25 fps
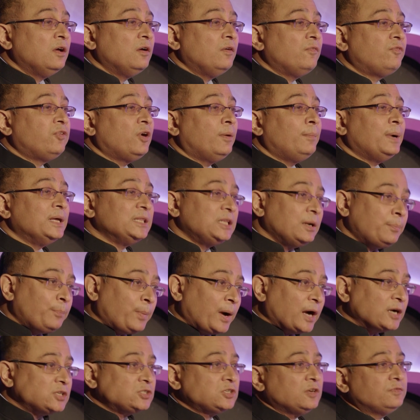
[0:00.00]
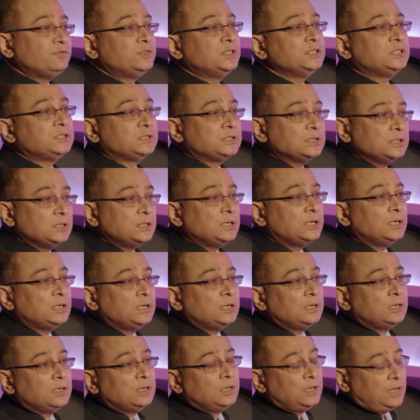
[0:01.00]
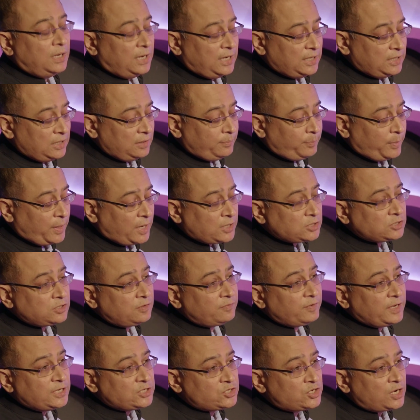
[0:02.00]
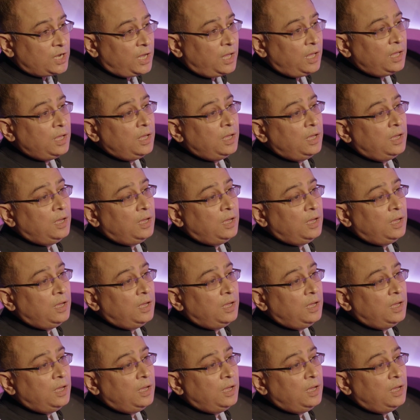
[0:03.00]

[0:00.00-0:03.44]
from other parts of Asia